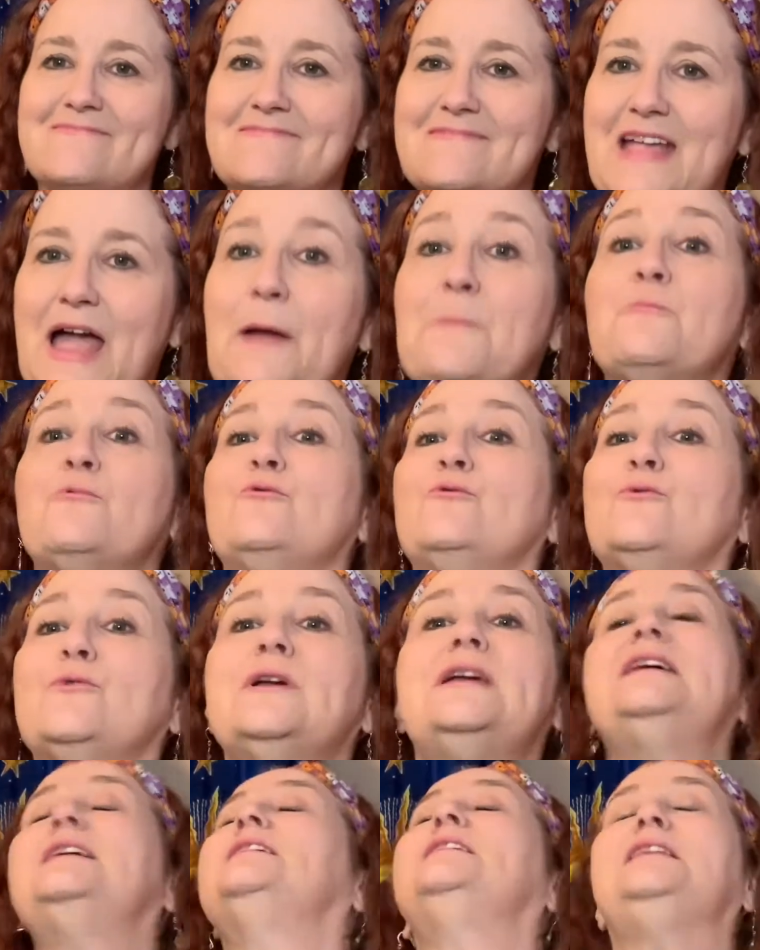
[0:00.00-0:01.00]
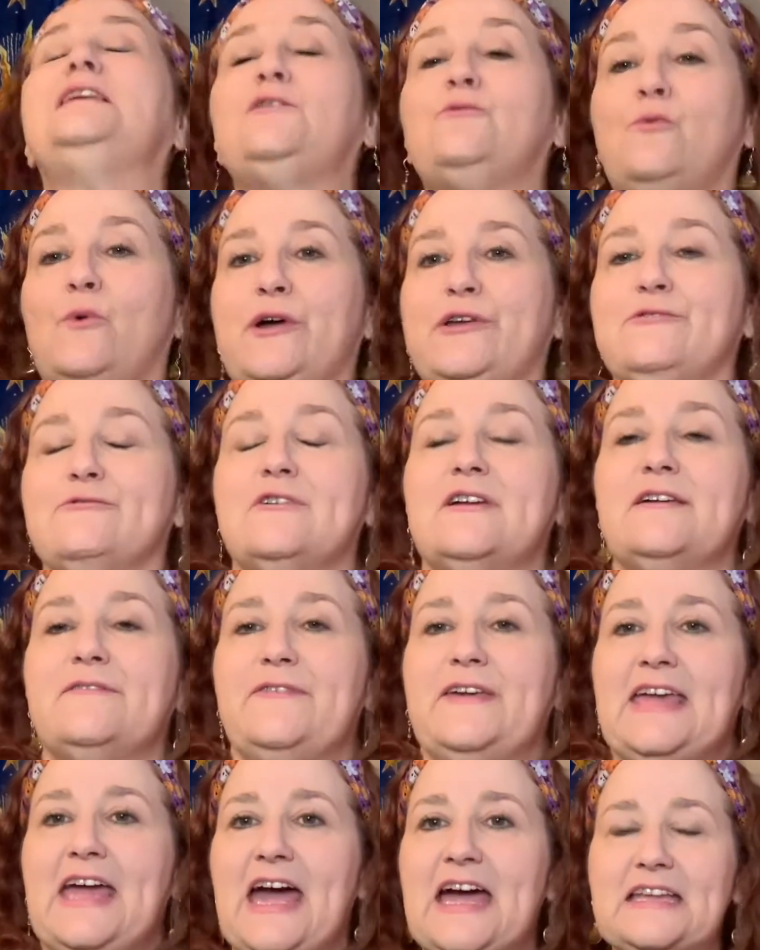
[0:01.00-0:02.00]
I'm really wondering if
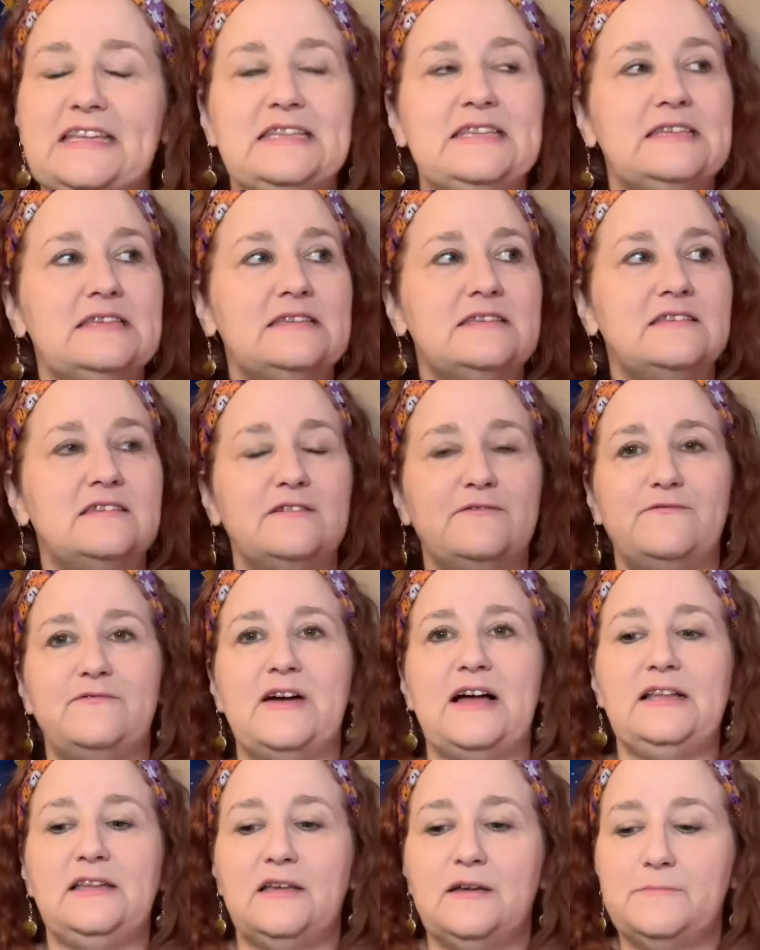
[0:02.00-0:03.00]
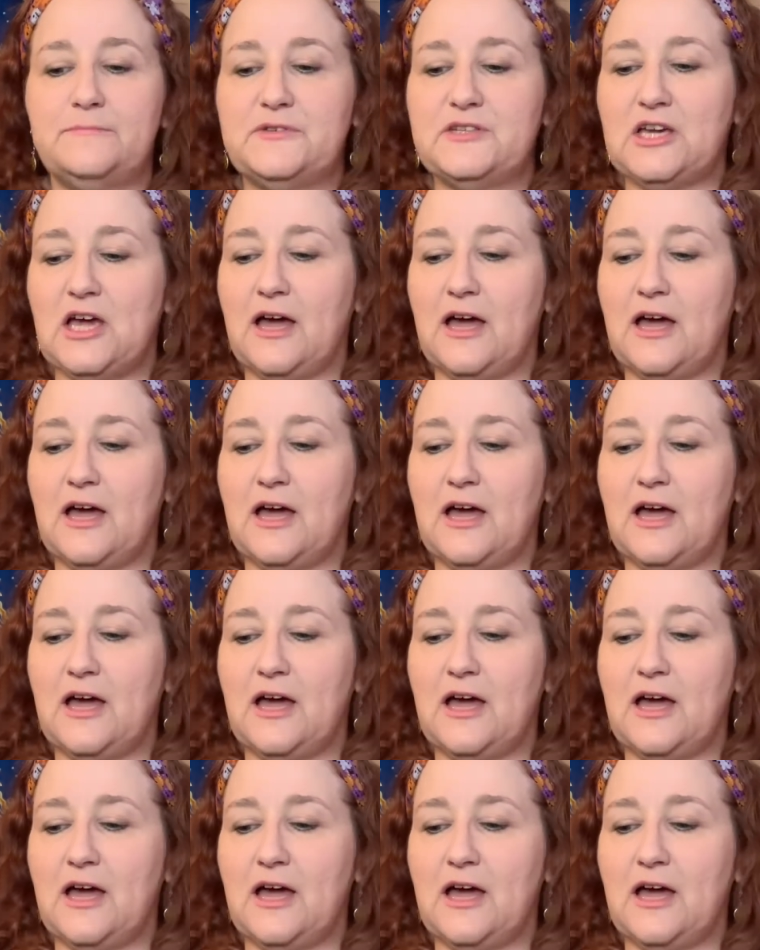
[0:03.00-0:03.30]
he hadn't developed